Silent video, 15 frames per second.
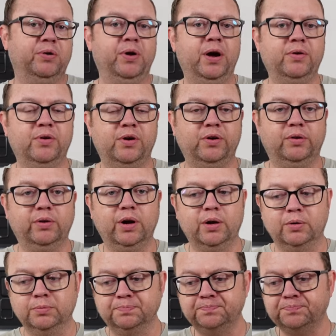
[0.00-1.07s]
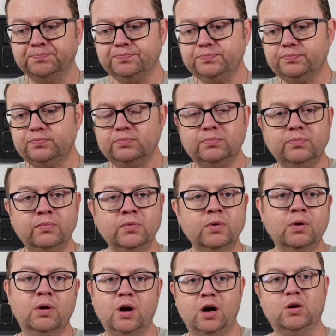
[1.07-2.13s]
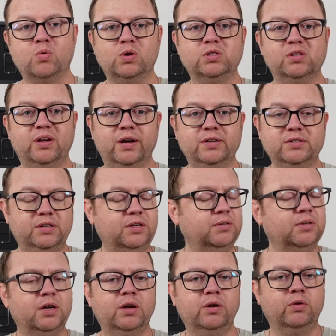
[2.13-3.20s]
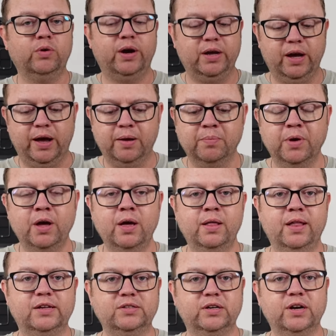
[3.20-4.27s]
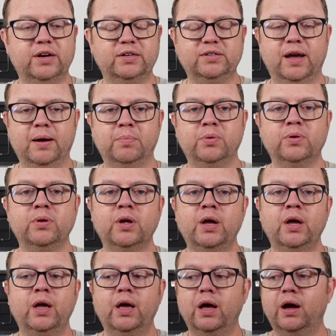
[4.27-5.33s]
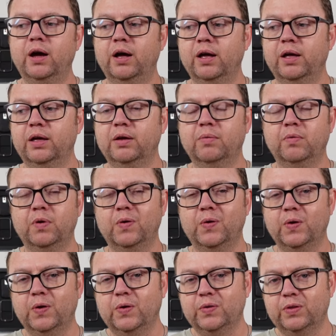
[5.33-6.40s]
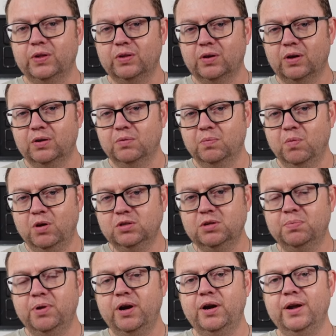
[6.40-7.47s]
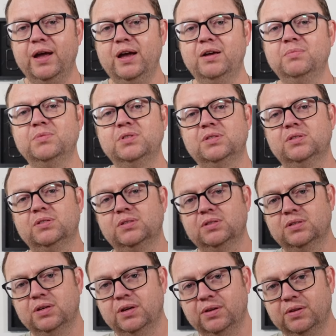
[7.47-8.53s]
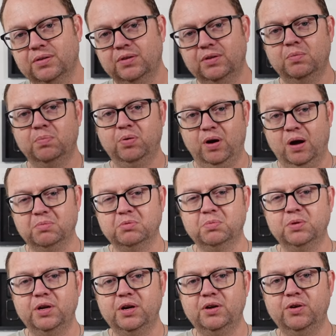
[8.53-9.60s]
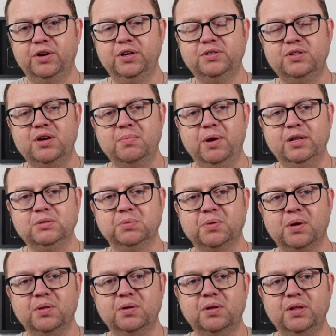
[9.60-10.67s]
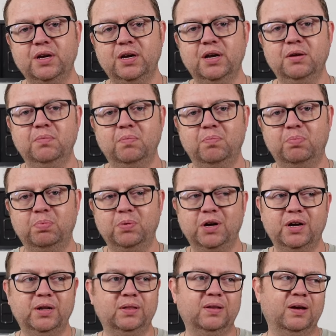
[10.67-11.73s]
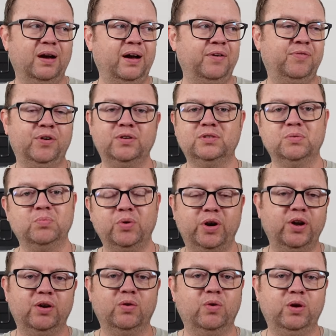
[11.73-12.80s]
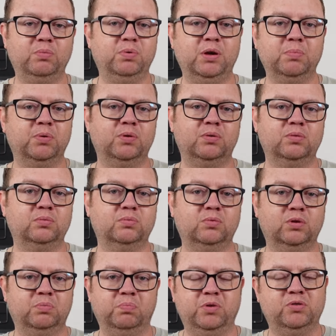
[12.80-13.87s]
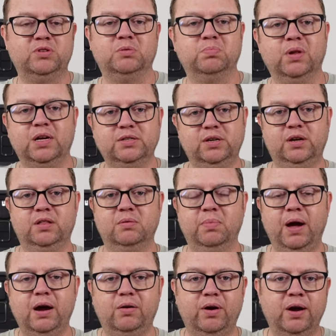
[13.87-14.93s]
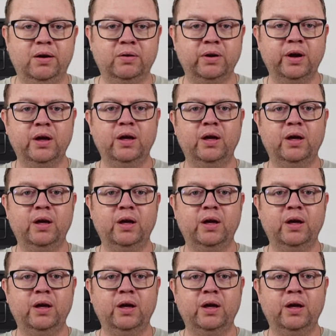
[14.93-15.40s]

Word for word: around on your own, Hogwarts Legacy, great game. That's a good example. Uh, multiplayer games, you probably annoy your teammates with all the clicking, but I've heard some pretty annoying people with music blasting in the background